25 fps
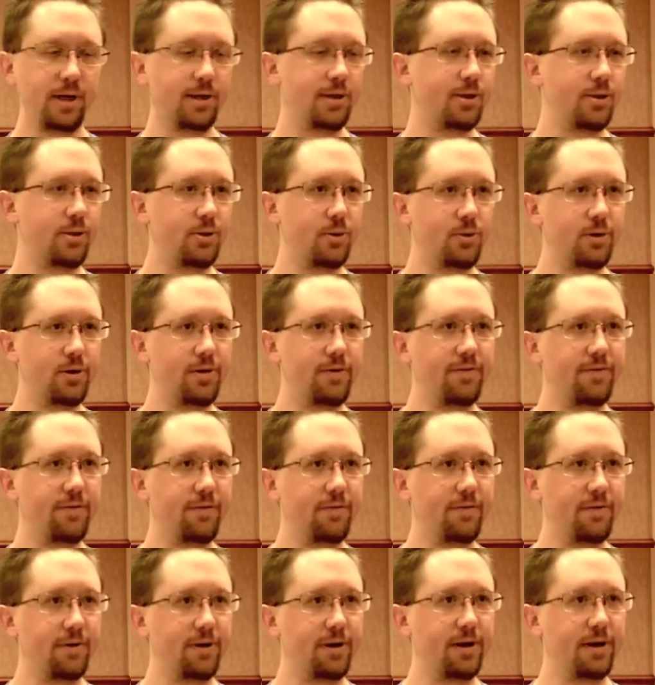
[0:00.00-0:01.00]
Yes, it's
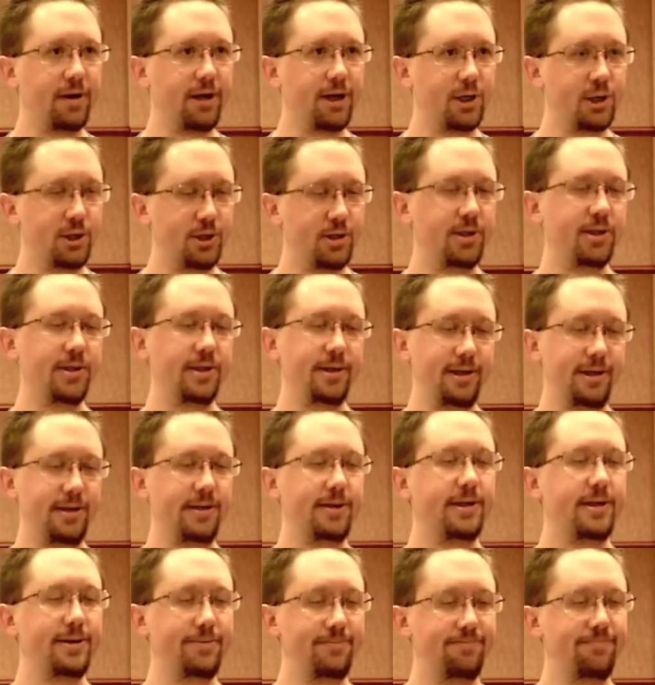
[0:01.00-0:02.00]
wonderful for connections and
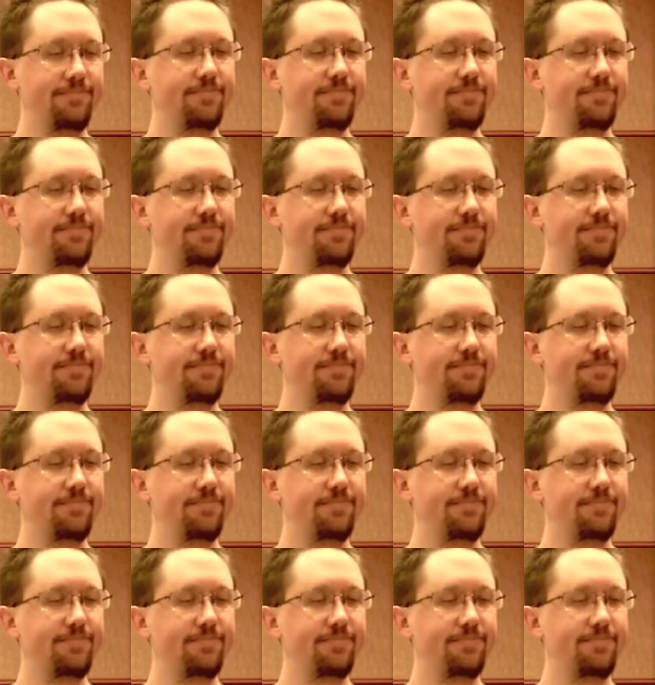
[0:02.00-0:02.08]
things. Yep.